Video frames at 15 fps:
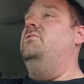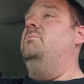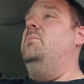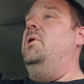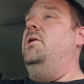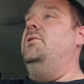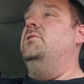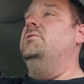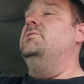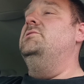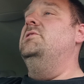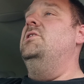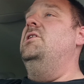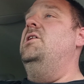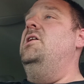from
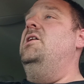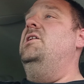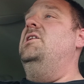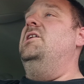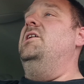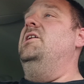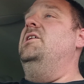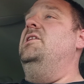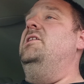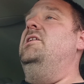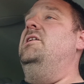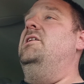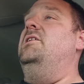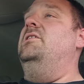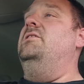others,
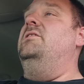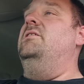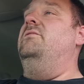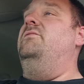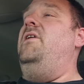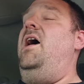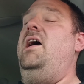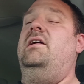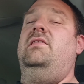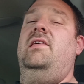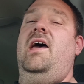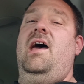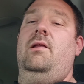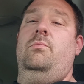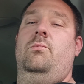and the fact
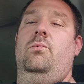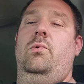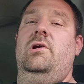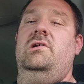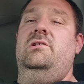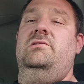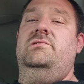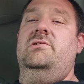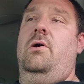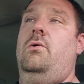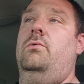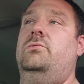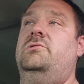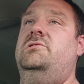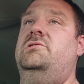that we
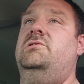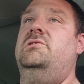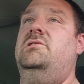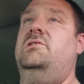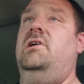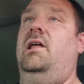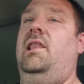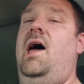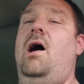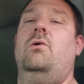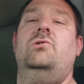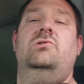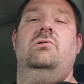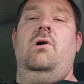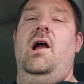don't
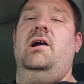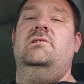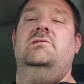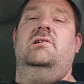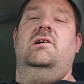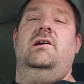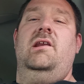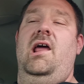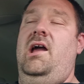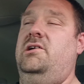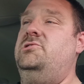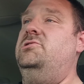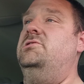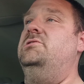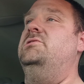allow direct
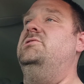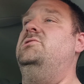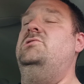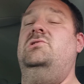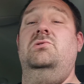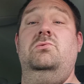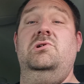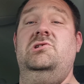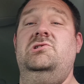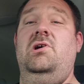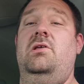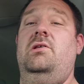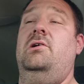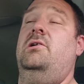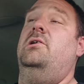connections to each
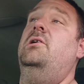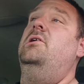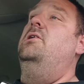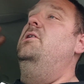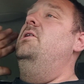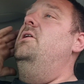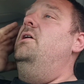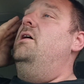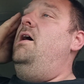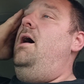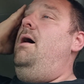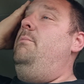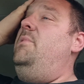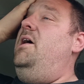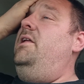other.
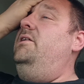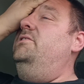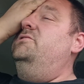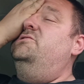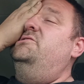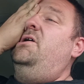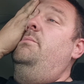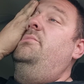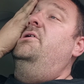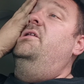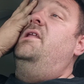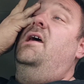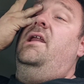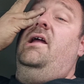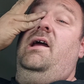That is
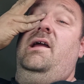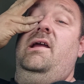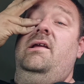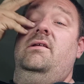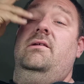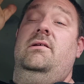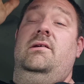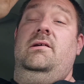something that